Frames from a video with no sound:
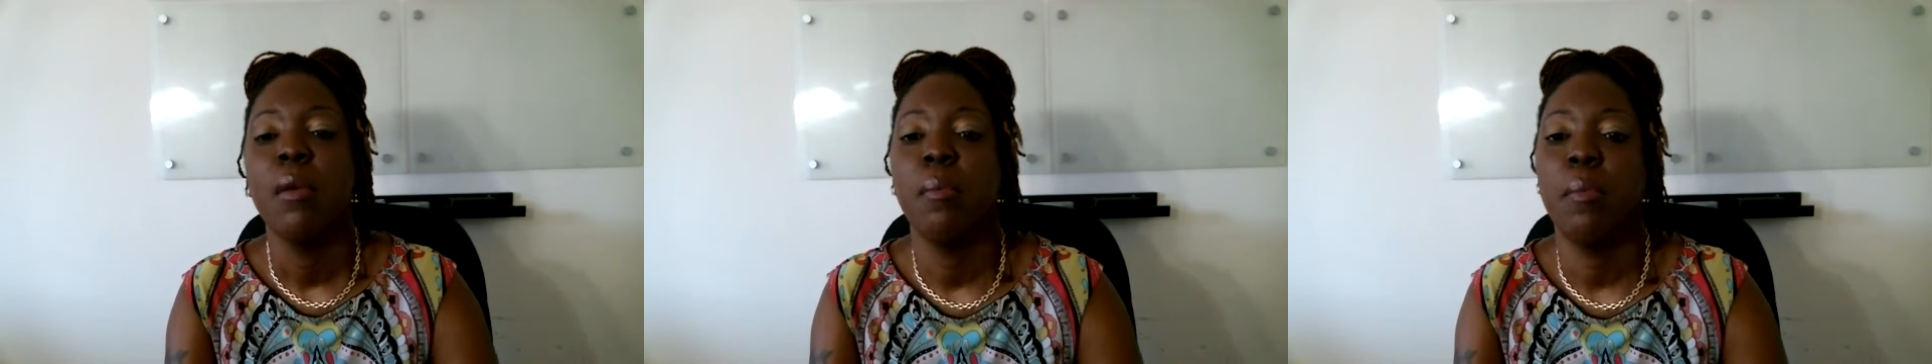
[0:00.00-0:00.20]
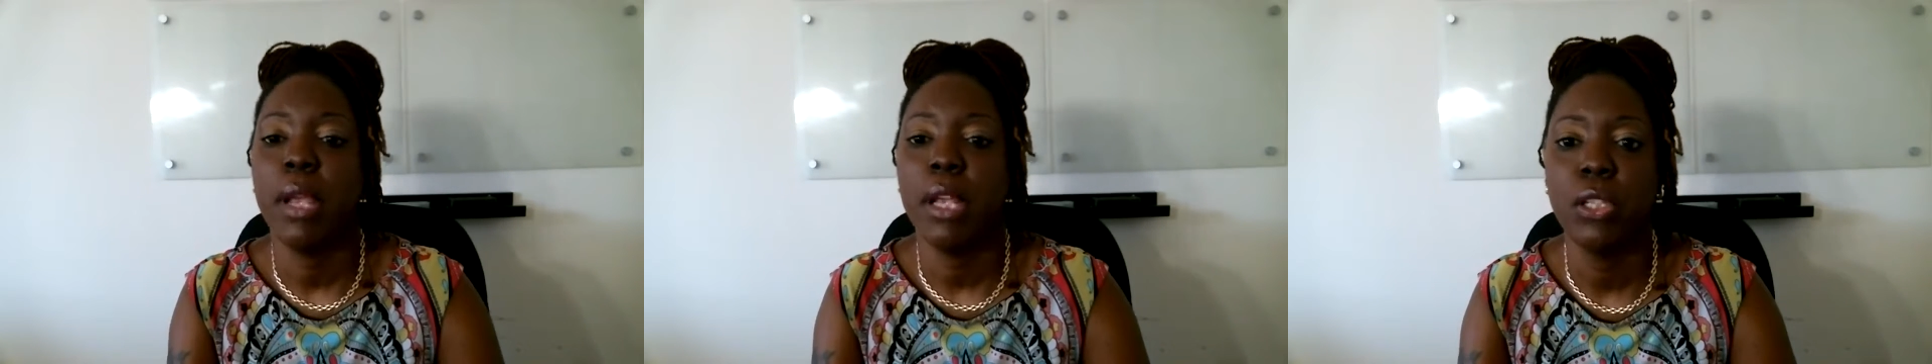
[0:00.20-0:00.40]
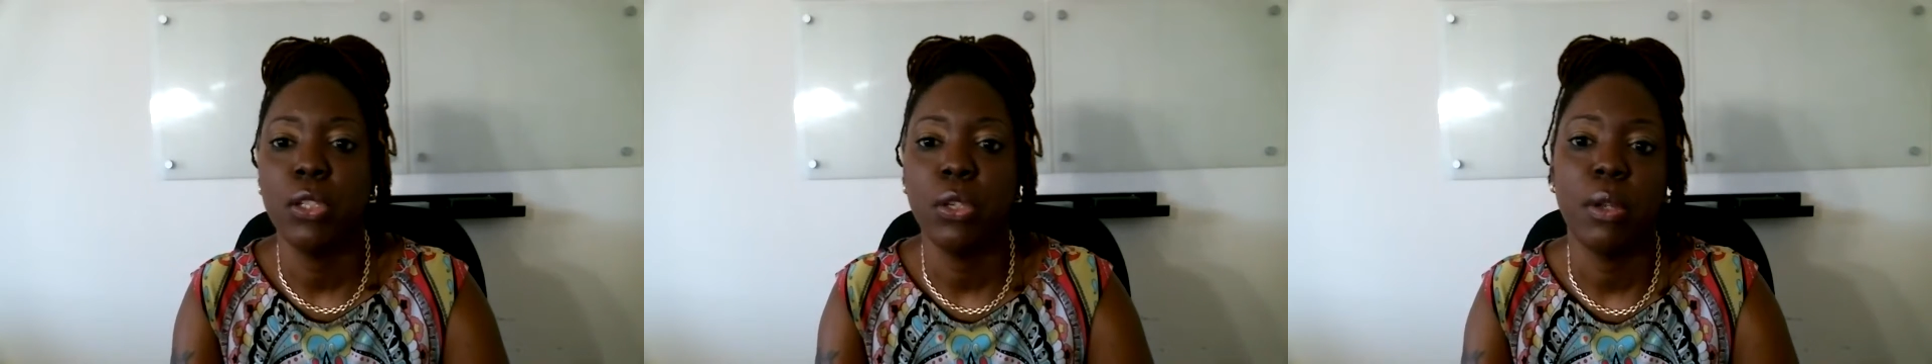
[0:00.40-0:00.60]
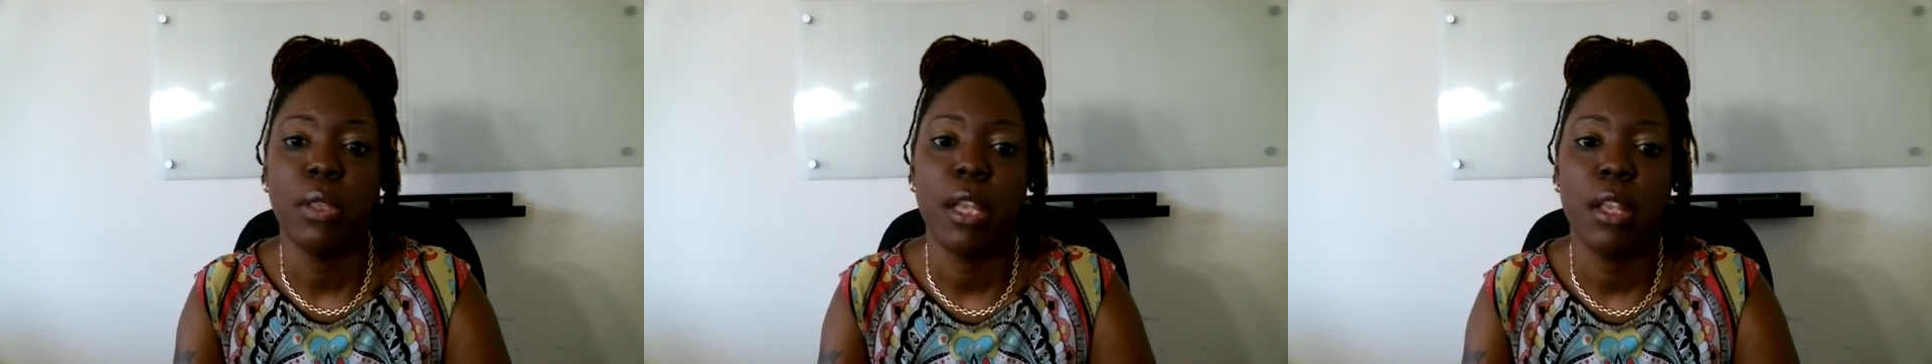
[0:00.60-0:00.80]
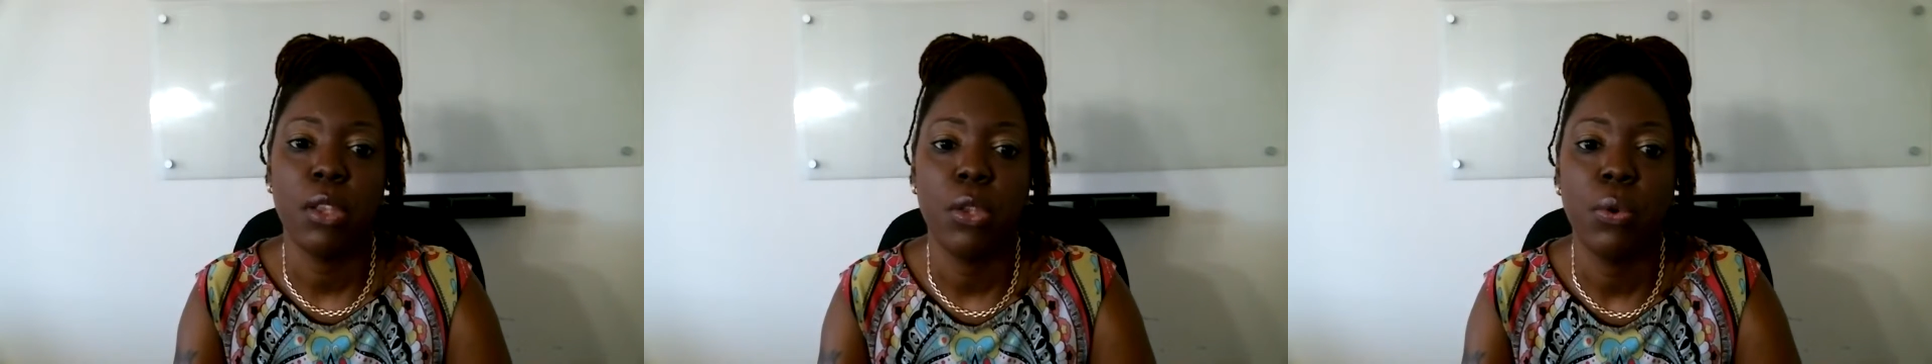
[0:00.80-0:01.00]
make sure
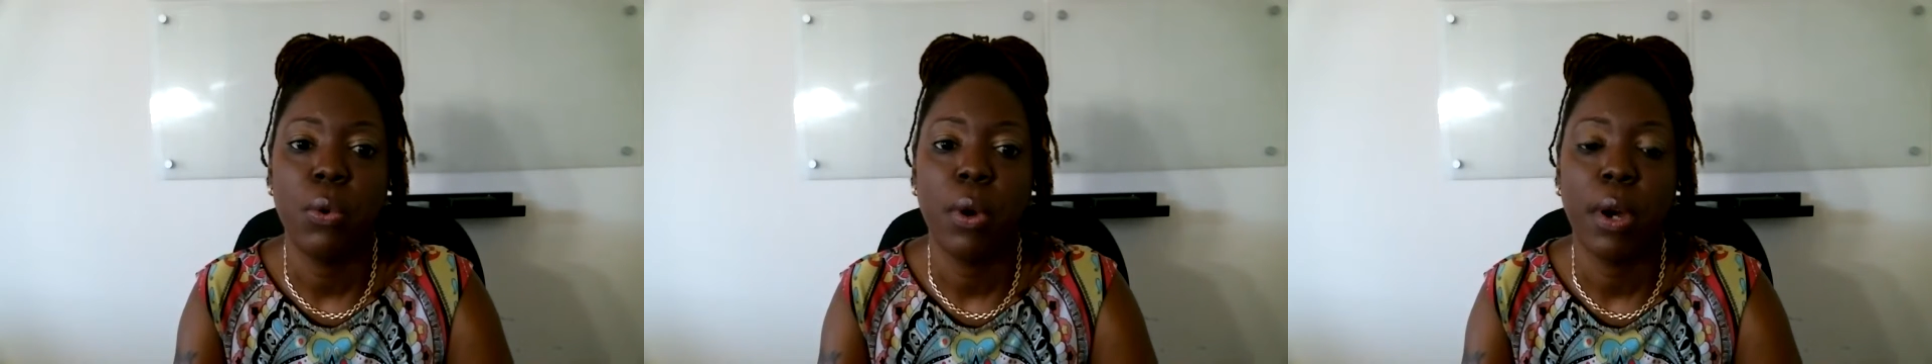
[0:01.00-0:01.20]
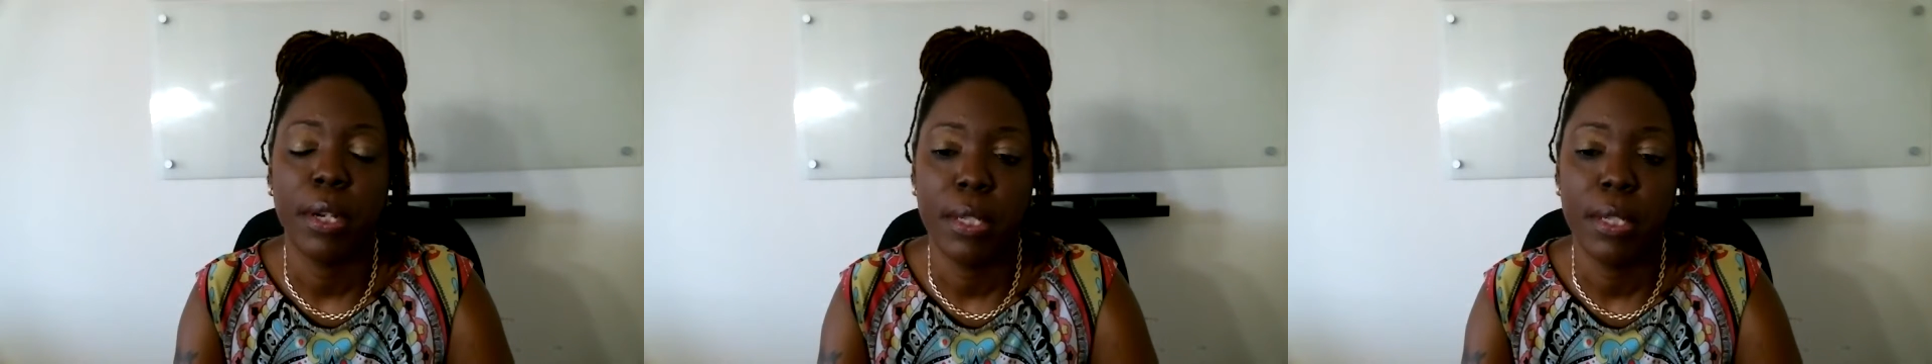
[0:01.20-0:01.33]
that you are